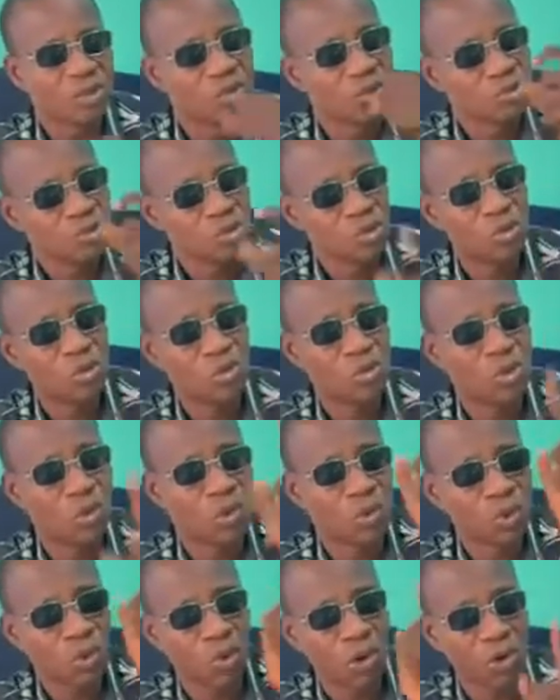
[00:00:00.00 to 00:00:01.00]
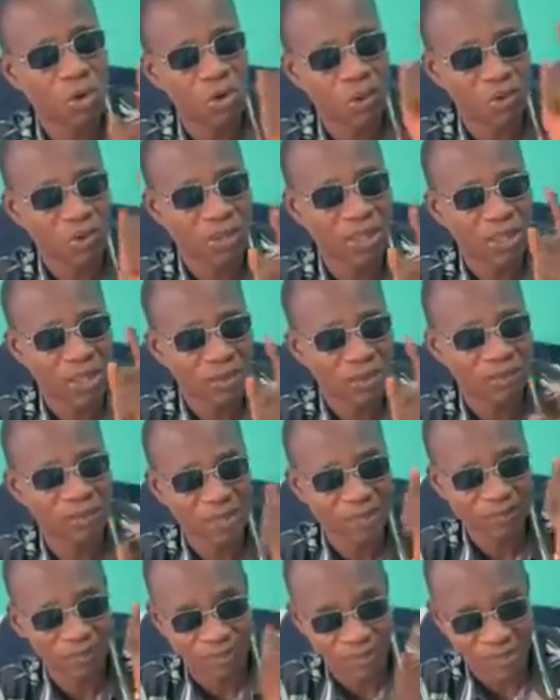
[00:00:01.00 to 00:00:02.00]
So we call on the
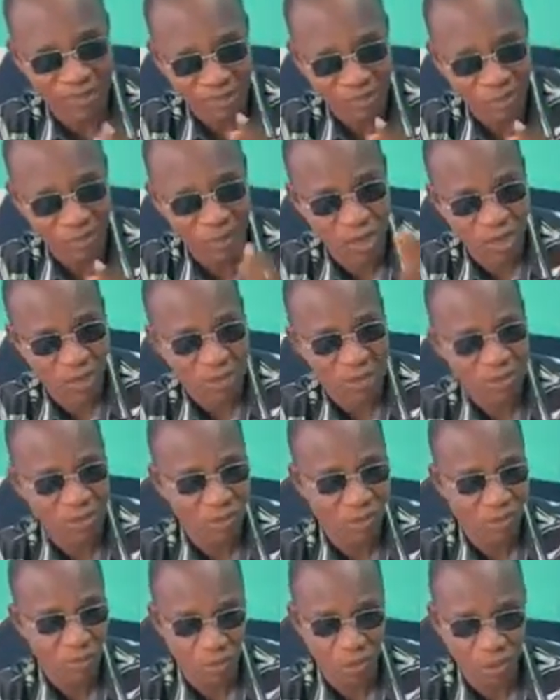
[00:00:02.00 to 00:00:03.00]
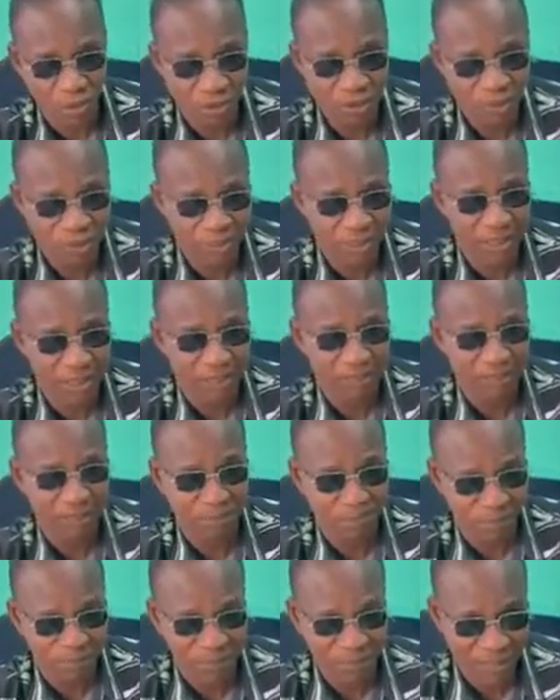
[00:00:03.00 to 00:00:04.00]
government first, was warning the
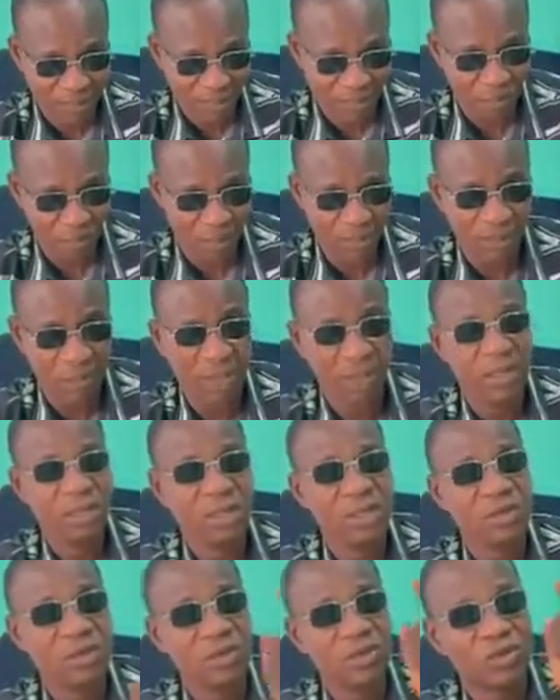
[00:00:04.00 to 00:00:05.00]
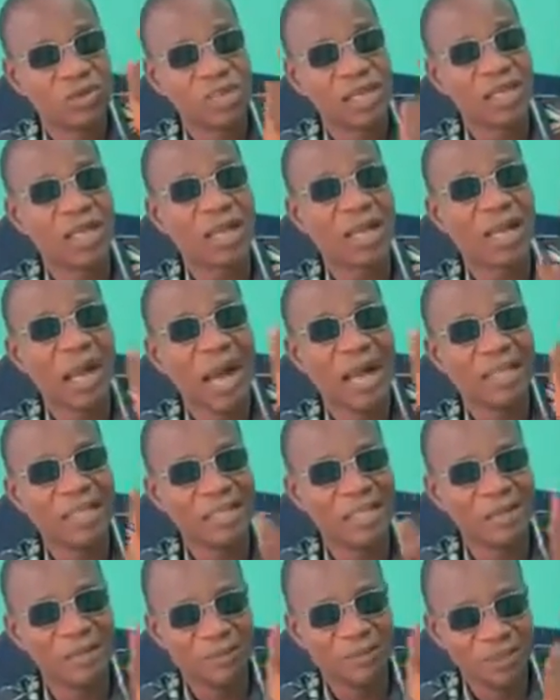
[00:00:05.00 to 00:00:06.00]
businesswomen to take an
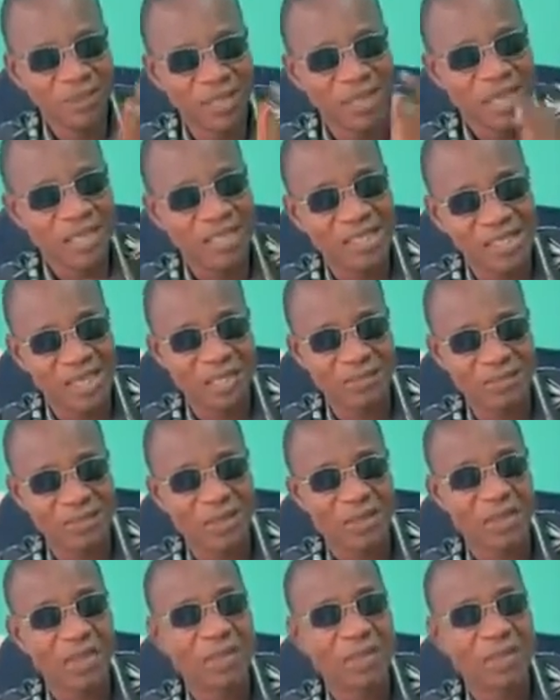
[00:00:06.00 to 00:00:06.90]
immediate steps